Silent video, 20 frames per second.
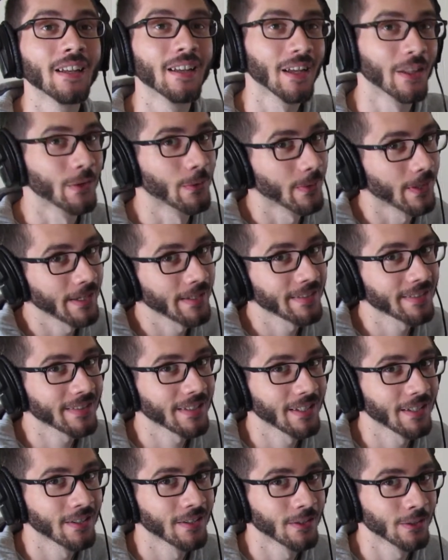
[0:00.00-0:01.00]
Otherwise,
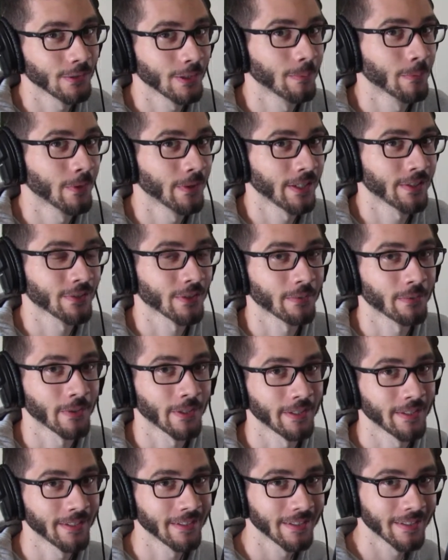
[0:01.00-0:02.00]
early mornings are
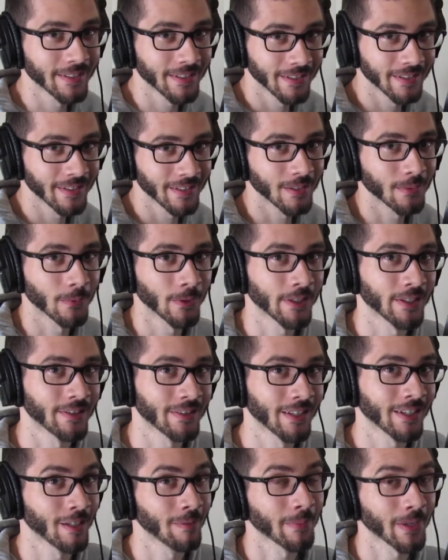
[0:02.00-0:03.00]
fun. Work is
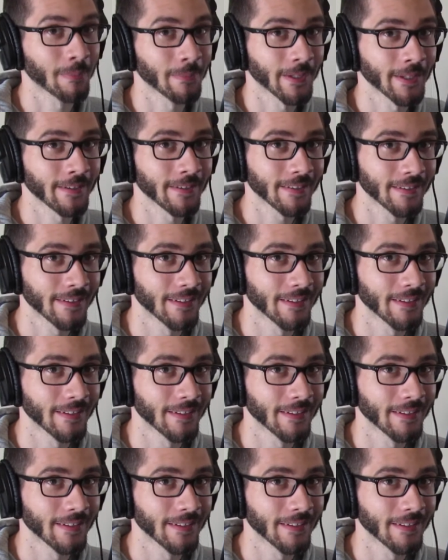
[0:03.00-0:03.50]
kicking my butt.